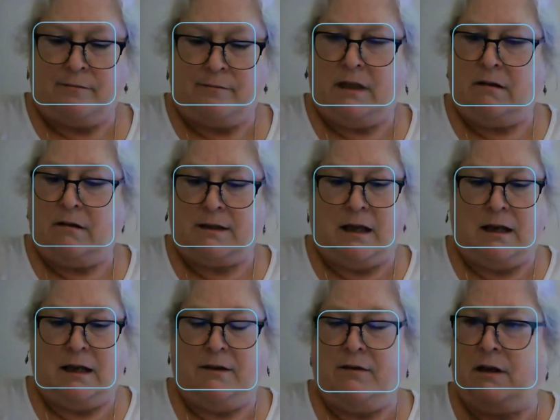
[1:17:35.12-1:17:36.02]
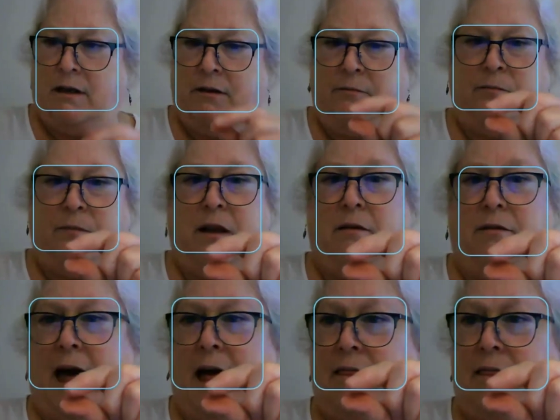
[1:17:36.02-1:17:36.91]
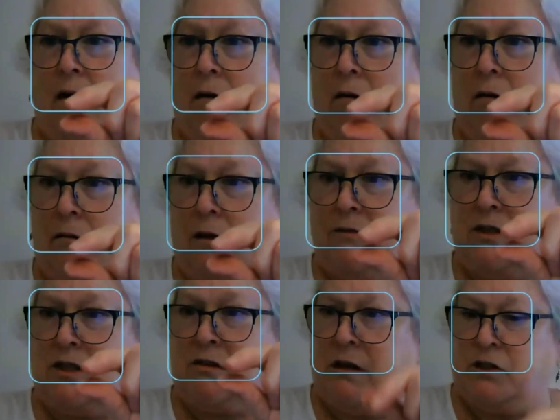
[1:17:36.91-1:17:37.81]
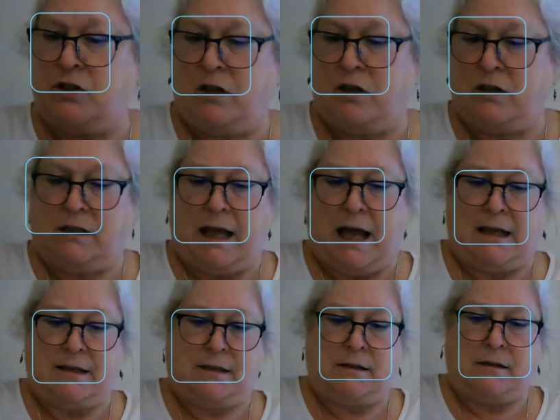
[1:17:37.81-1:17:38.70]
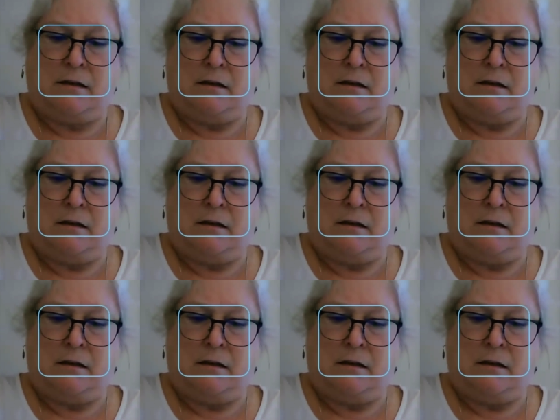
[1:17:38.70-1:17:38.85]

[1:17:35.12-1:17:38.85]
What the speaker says: It's not even that long of a scritch on the glass.